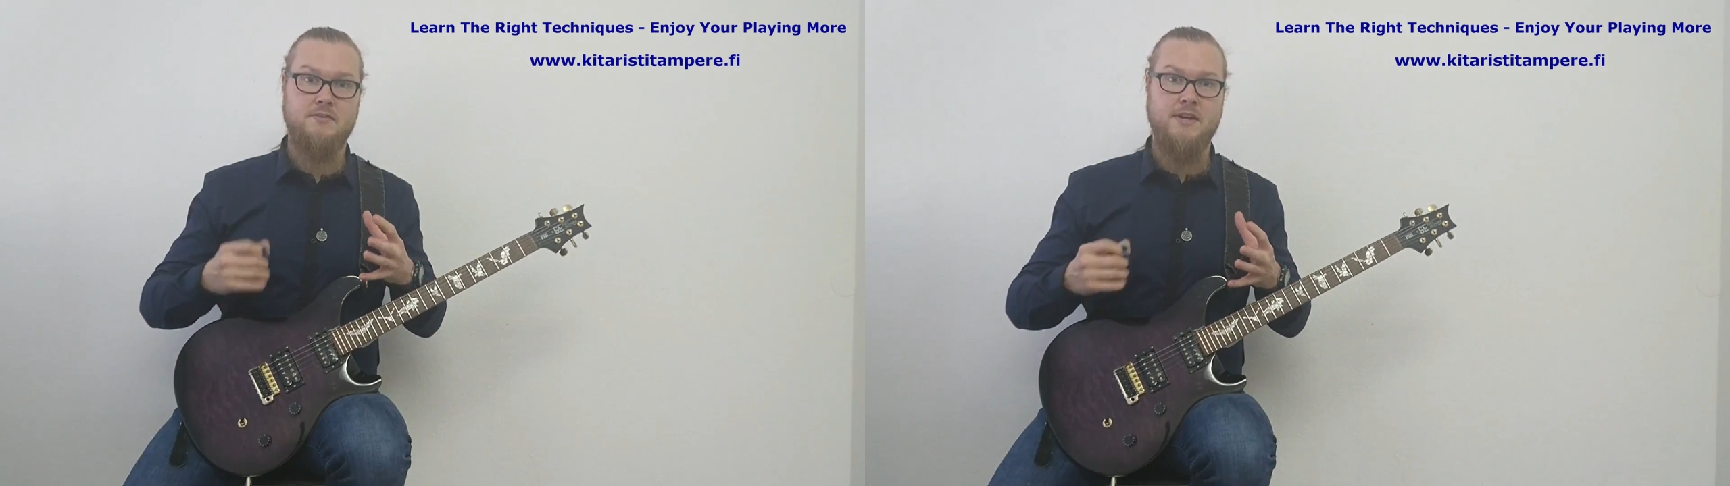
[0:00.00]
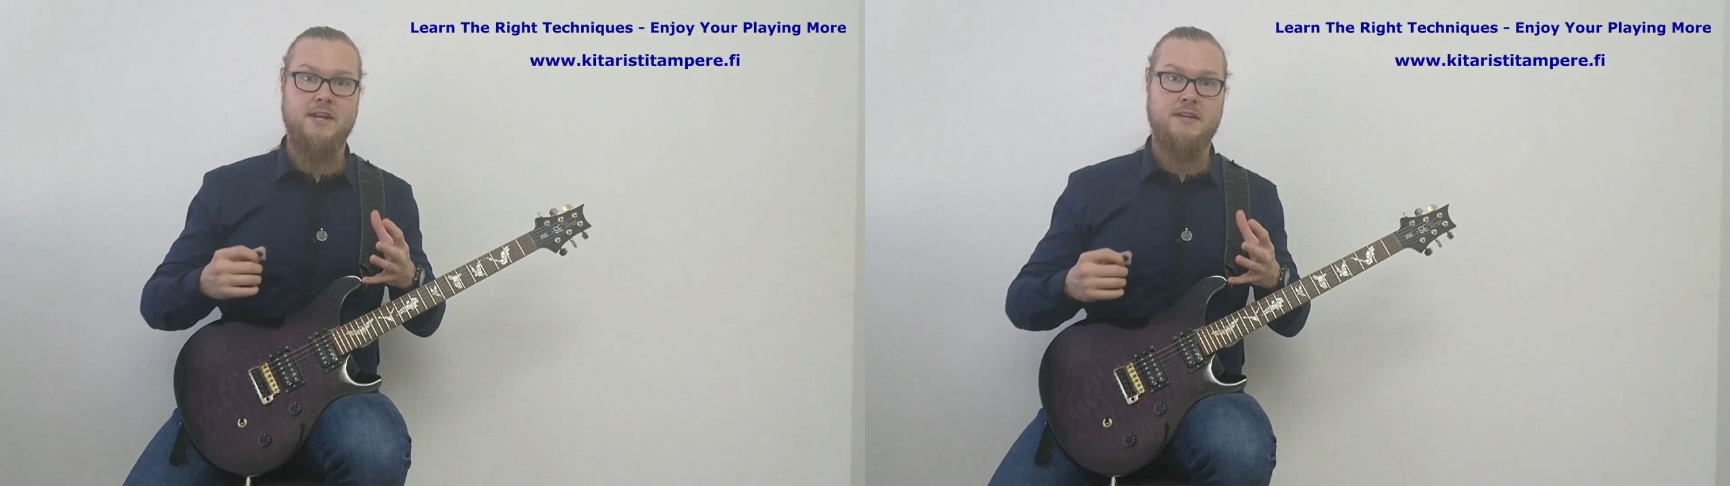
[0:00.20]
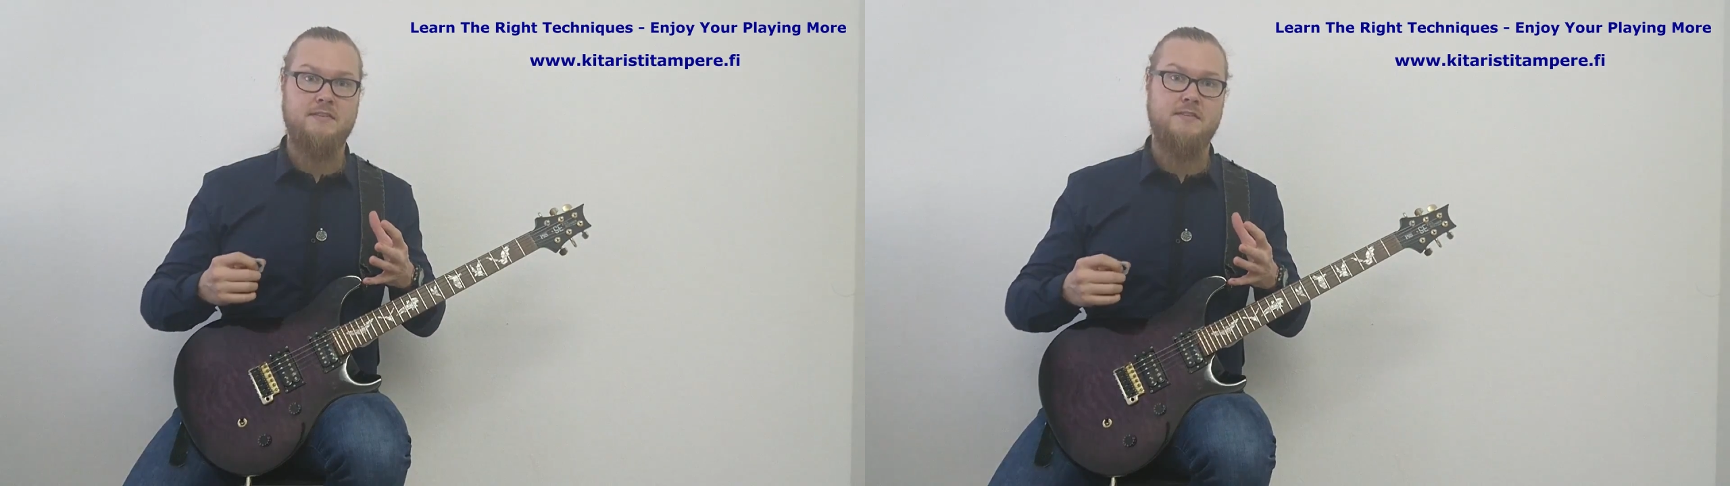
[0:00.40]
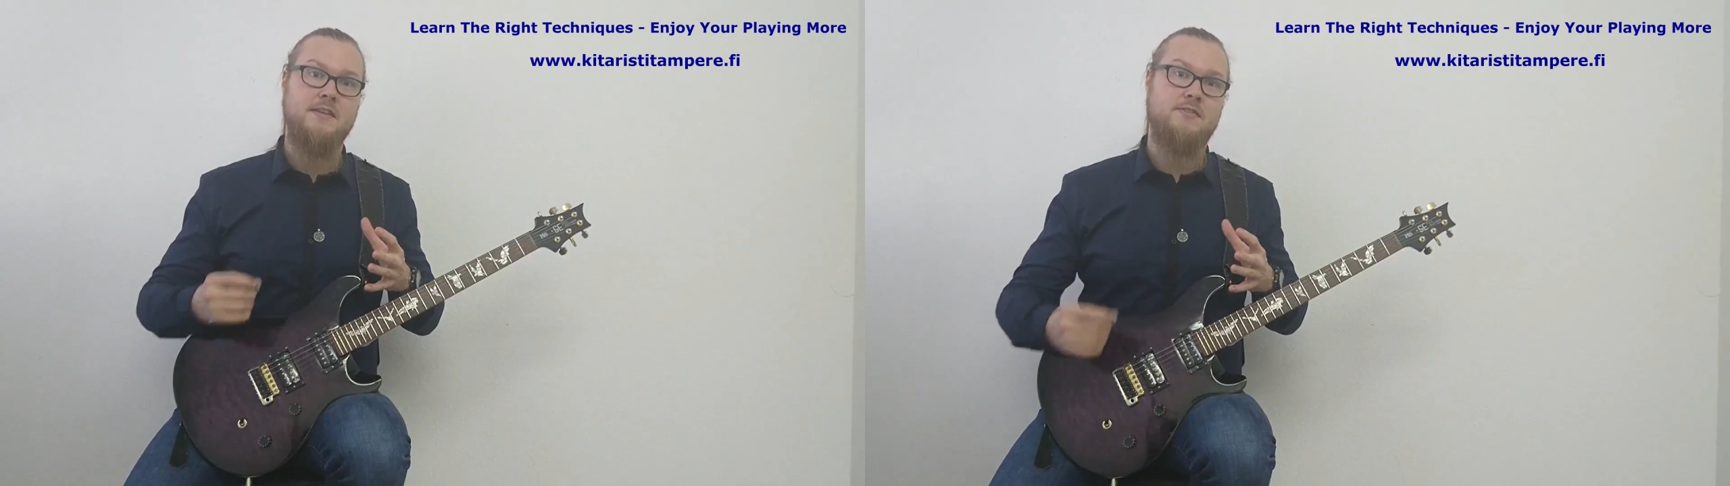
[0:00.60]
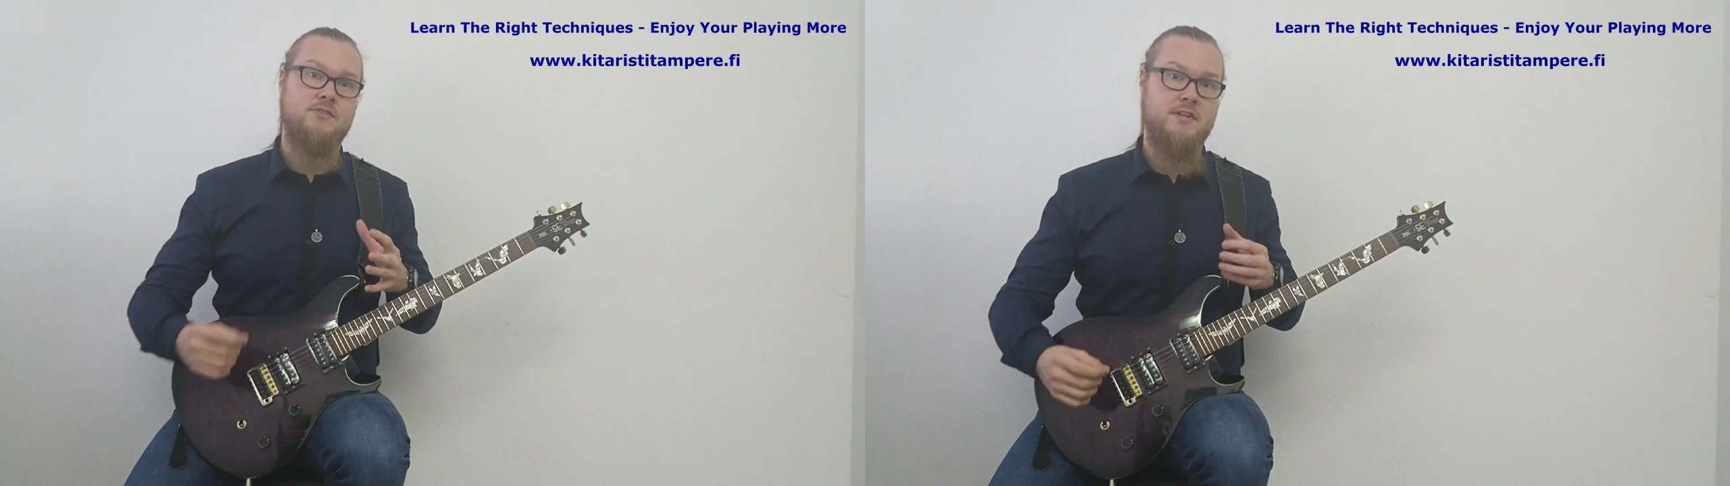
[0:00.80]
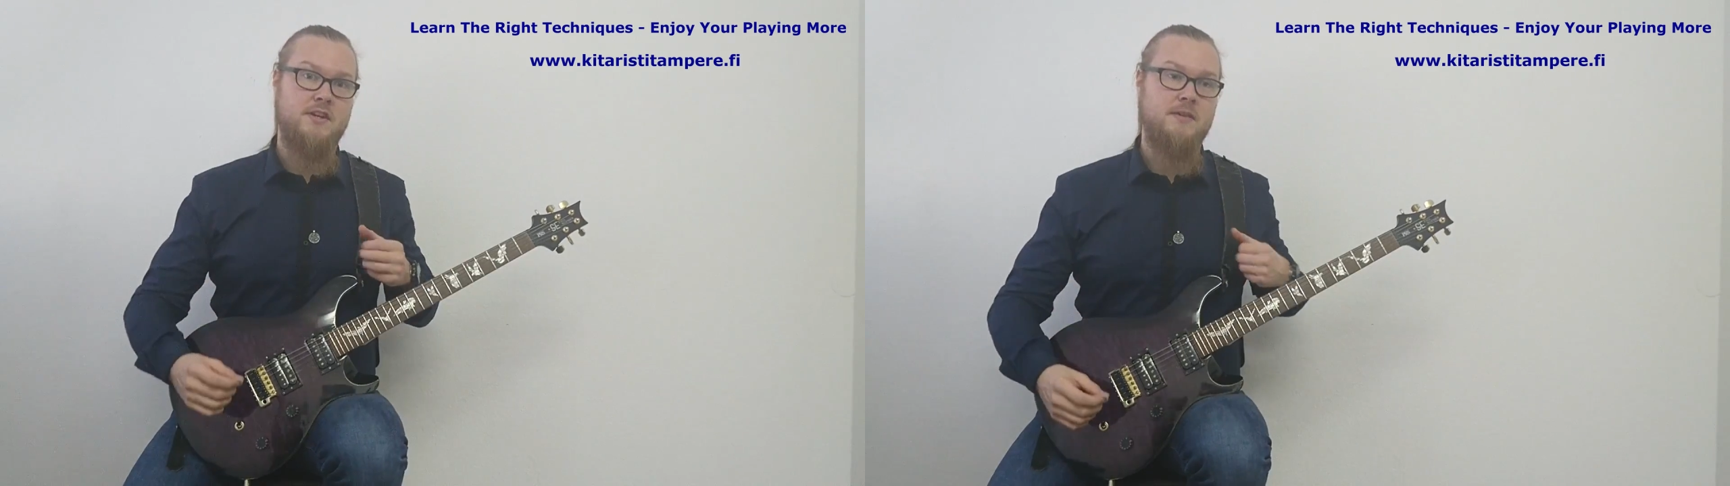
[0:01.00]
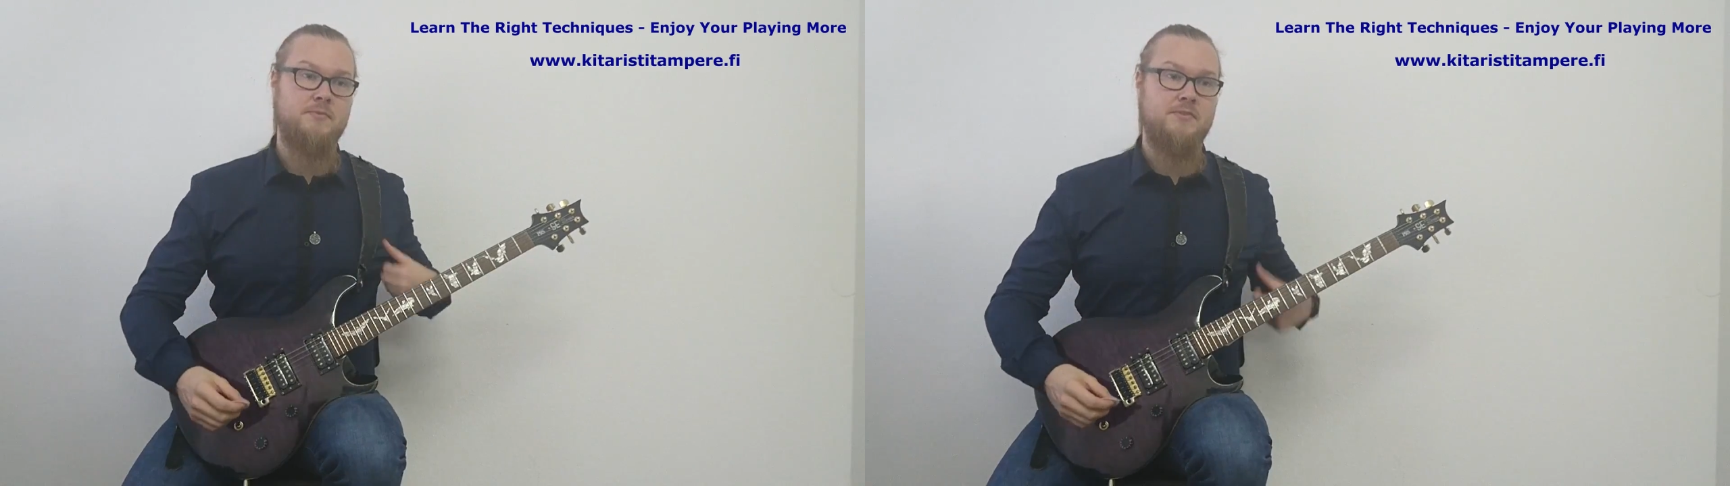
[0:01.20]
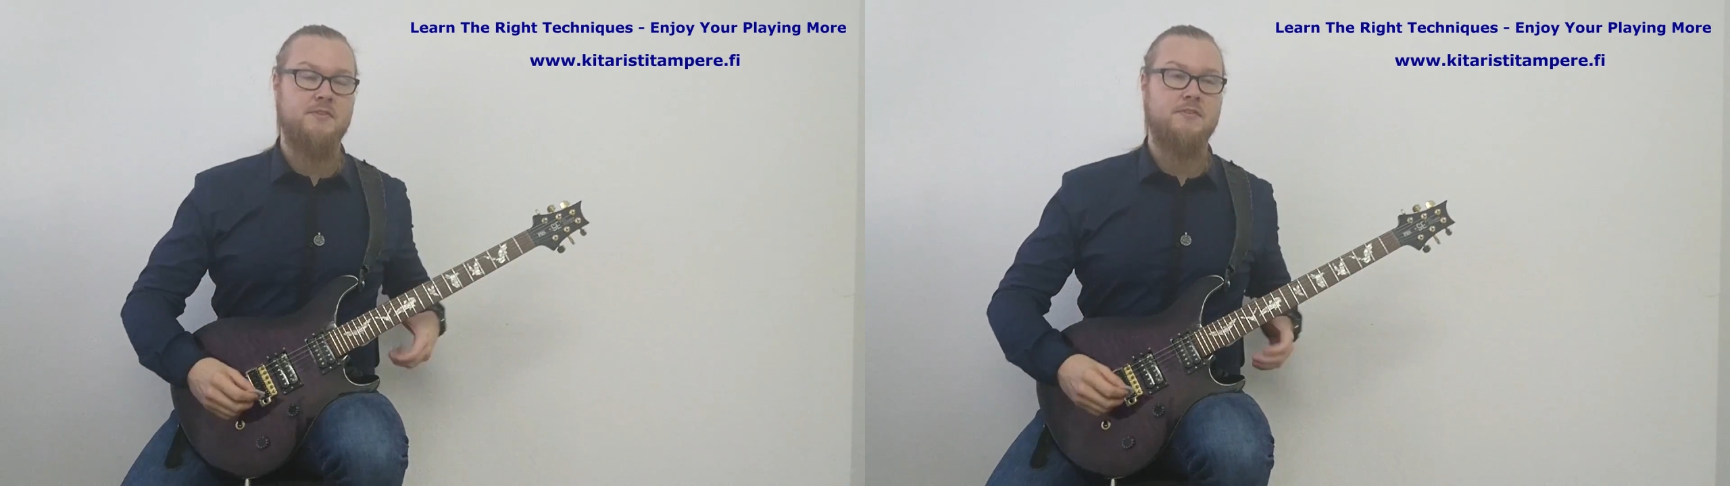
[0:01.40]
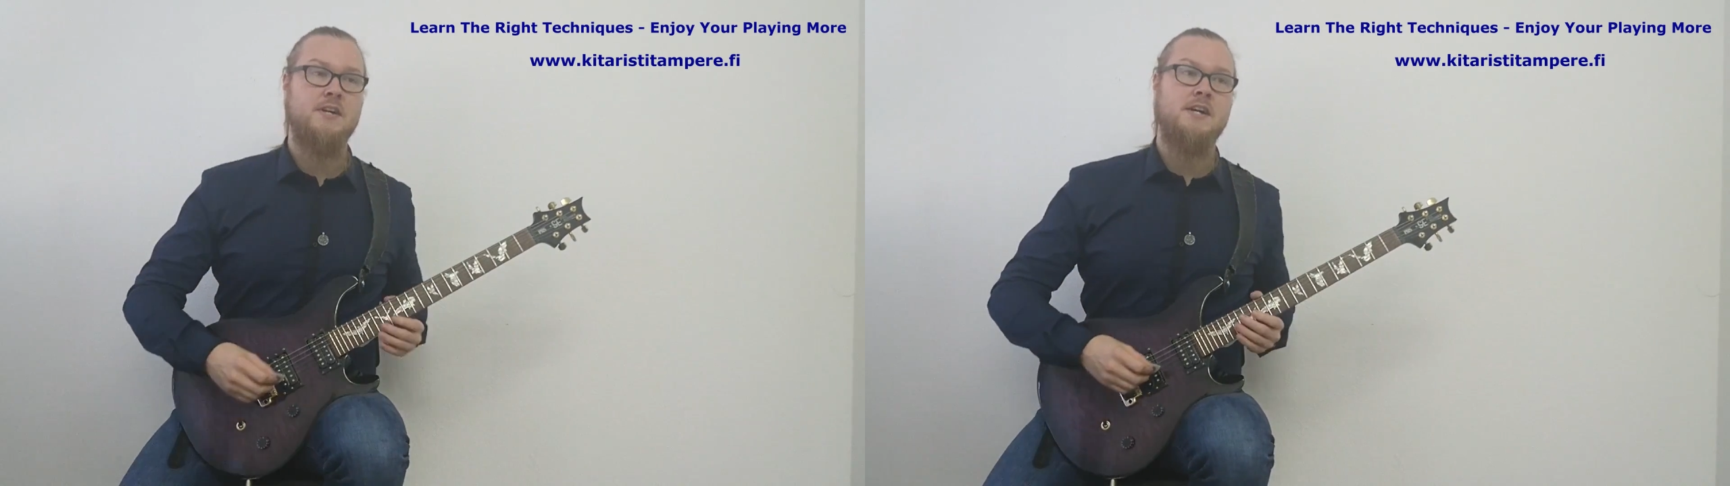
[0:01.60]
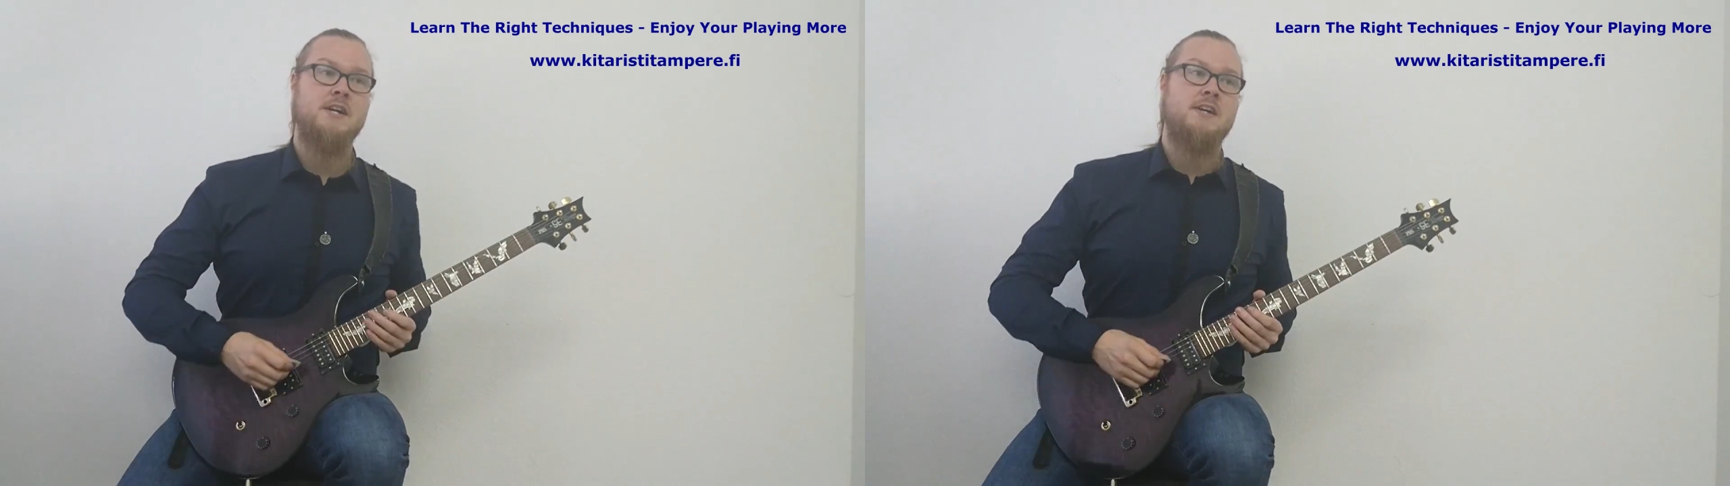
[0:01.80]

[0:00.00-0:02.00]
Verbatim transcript: connect these shapes. So